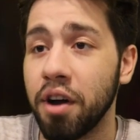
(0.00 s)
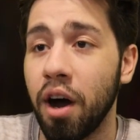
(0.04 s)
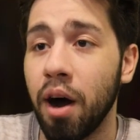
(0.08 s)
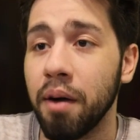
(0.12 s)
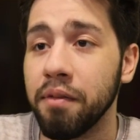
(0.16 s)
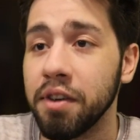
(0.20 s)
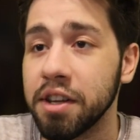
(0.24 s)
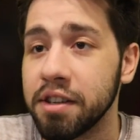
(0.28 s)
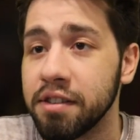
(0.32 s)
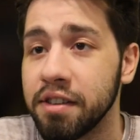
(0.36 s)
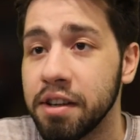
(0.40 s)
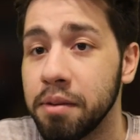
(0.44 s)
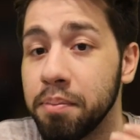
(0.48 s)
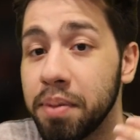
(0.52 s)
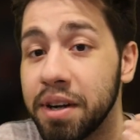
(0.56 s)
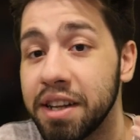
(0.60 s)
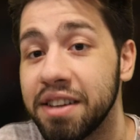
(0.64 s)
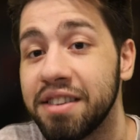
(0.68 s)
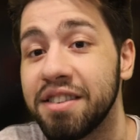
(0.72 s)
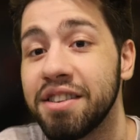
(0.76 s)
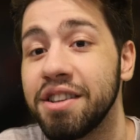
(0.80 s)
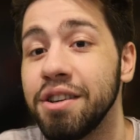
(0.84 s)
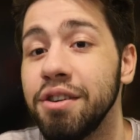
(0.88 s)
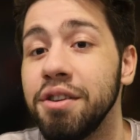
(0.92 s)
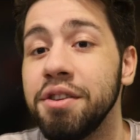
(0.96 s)
obviously, but
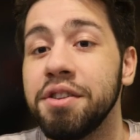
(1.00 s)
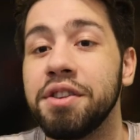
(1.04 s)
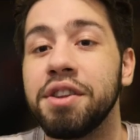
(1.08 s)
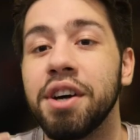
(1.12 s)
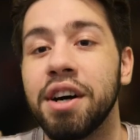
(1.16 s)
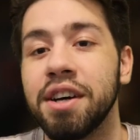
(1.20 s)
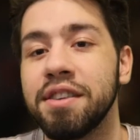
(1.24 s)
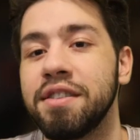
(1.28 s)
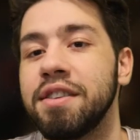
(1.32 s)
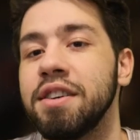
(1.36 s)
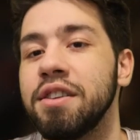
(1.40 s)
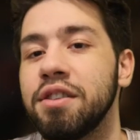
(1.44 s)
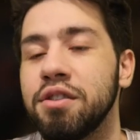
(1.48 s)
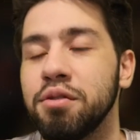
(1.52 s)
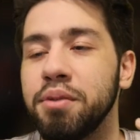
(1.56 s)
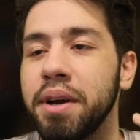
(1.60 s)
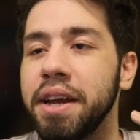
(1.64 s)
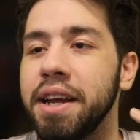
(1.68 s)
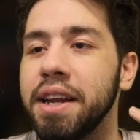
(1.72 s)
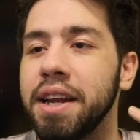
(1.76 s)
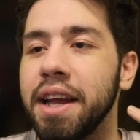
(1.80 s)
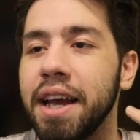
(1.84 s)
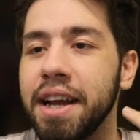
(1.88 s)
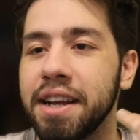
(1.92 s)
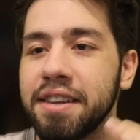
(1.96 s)
it still does it to
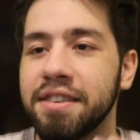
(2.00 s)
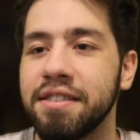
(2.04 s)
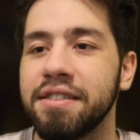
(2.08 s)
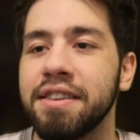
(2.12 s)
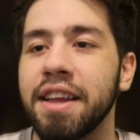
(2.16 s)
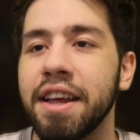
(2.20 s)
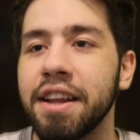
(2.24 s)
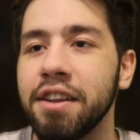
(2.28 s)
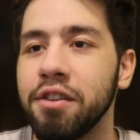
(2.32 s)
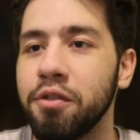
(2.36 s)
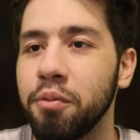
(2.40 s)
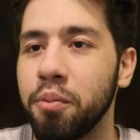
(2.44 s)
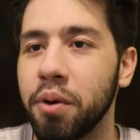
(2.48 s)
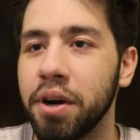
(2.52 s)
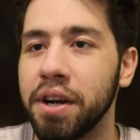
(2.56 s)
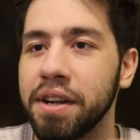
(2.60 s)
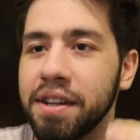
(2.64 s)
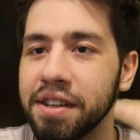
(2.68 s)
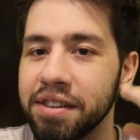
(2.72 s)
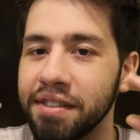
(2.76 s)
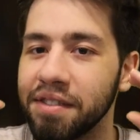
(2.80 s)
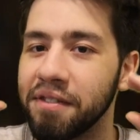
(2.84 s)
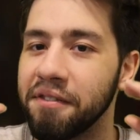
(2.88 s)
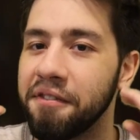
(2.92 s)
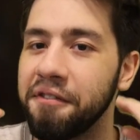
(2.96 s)
an extent where it
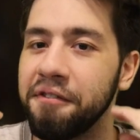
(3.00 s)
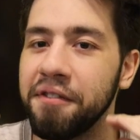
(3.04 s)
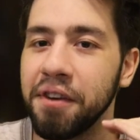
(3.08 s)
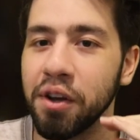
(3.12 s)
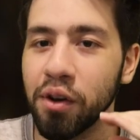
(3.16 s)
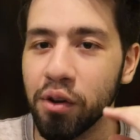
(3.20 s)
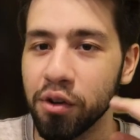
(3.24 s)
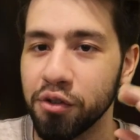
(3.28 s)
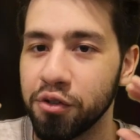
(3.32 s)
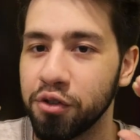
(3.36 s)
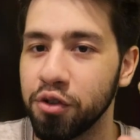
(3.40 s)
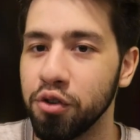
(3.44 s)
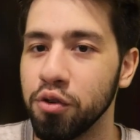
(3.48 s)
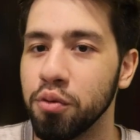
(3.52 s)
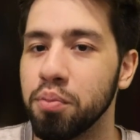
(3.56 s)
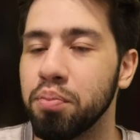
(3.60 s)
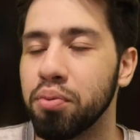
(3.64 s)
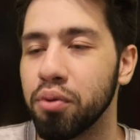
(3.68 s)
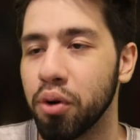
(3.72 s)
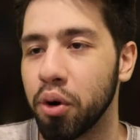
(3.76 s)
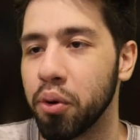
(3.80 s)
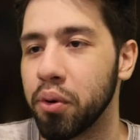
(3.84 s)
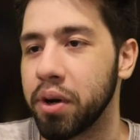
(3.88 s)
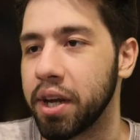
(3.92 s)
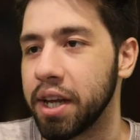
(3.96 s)
doesn't feel too
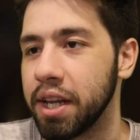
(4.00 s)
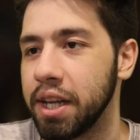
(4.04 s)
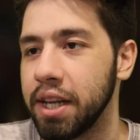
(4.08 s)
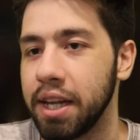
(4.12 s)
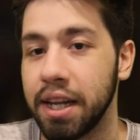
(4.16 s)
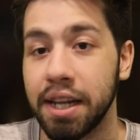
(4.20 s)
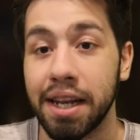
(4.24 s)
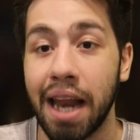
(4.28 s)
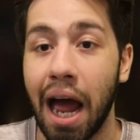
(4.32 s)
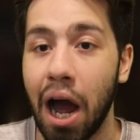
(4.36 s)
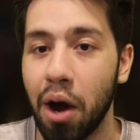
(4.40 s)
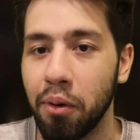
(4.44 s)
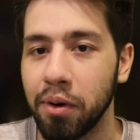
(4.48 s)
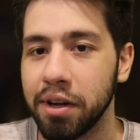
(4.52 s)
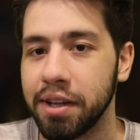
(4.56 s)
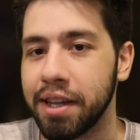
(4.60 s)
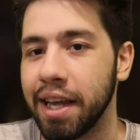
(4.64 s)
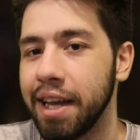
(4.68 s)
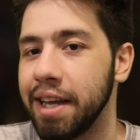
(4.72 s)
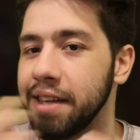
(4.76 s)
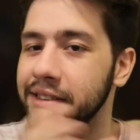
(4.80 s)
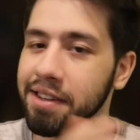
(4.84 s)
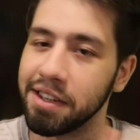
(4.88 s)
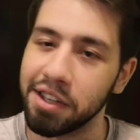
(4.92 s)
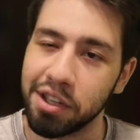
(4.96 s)
broken
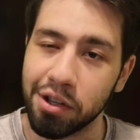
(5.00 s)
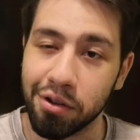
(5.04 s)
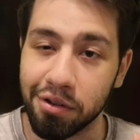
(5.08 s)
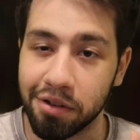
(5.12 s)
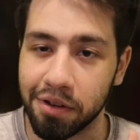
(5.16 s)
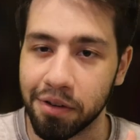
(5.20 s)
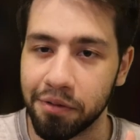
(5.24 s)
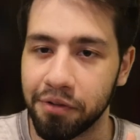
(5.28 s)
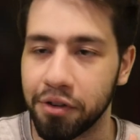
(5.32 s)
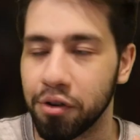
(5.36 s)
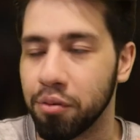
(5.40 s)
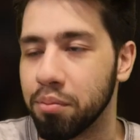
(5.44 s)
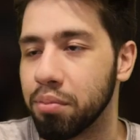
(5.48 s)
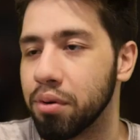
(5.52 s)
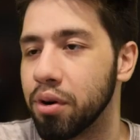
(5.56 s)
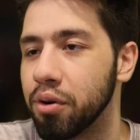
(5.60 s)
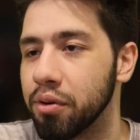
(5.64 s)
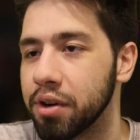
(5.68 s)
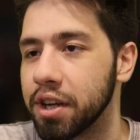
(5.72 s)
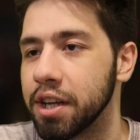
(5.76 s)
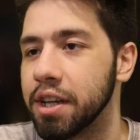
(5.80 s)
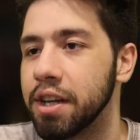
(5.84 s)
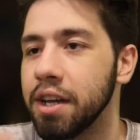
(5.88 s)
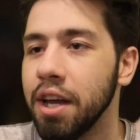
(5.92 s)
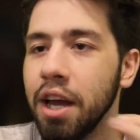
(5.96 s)
nowadays. It used to feel
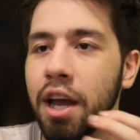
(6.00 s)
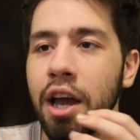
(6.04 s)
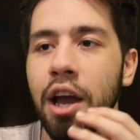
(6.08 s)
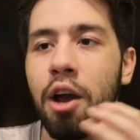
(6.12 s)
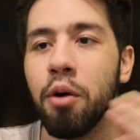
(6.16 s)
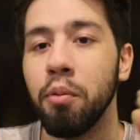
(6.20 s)
broken.